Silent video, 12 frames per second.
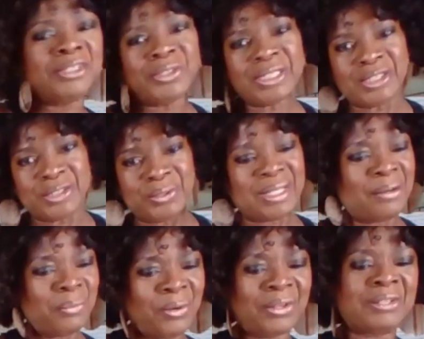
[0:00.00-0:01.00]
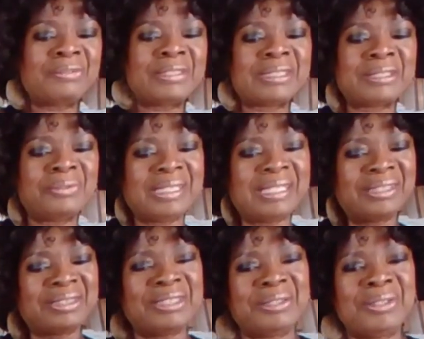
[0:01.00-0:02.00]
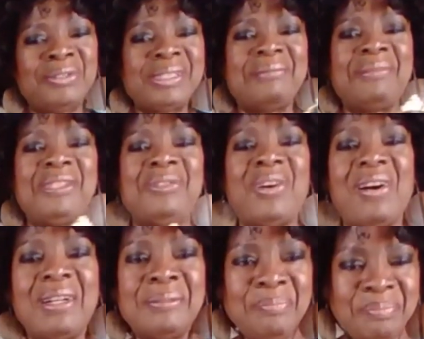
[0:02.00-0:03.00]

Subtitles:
you can do that working for someone else too, don't get me wrong.